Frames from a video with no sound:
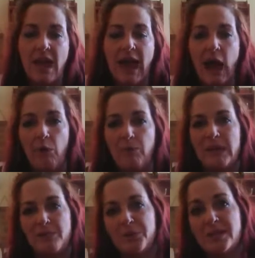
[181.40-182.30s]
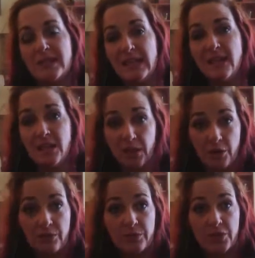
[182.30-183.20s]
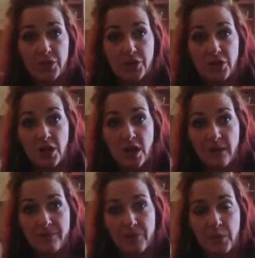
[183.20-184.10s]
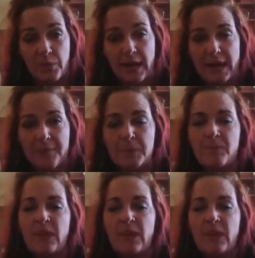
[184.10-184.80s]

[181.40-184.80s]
how people see you, for sure, right?